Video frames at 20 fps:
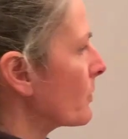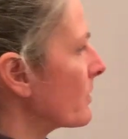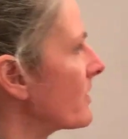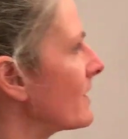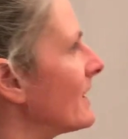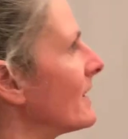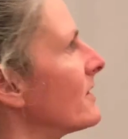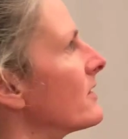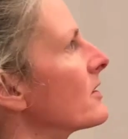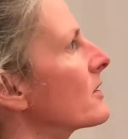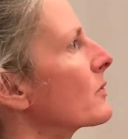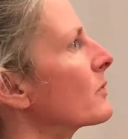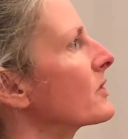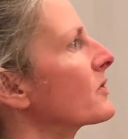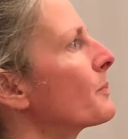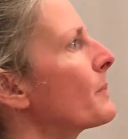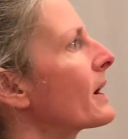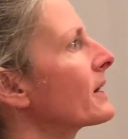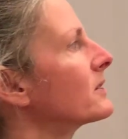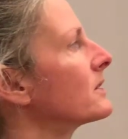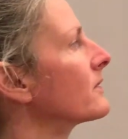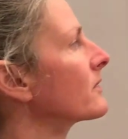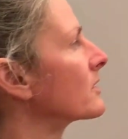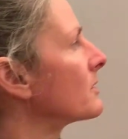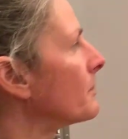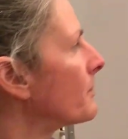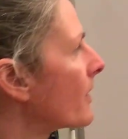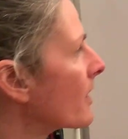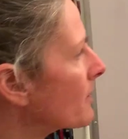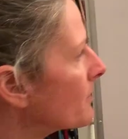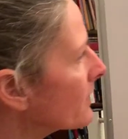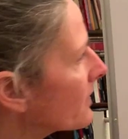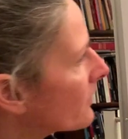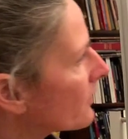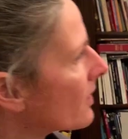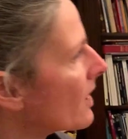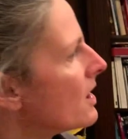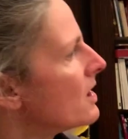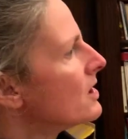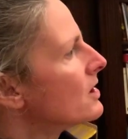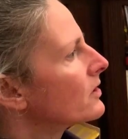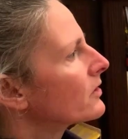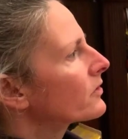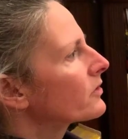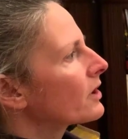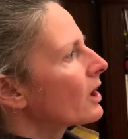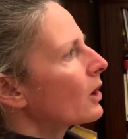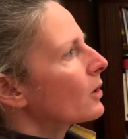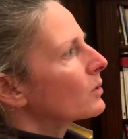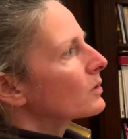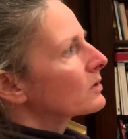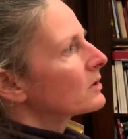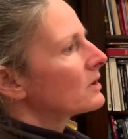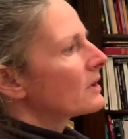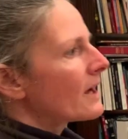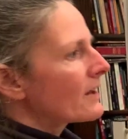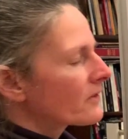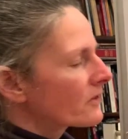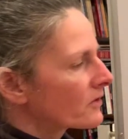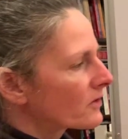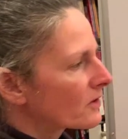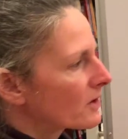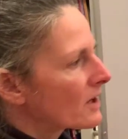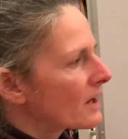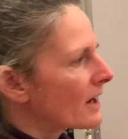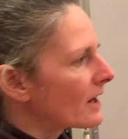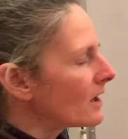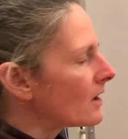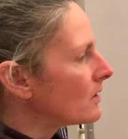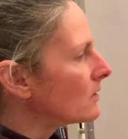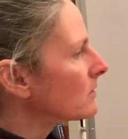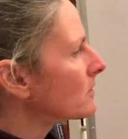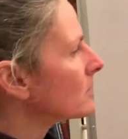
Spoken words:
within their respective compartments. So let's now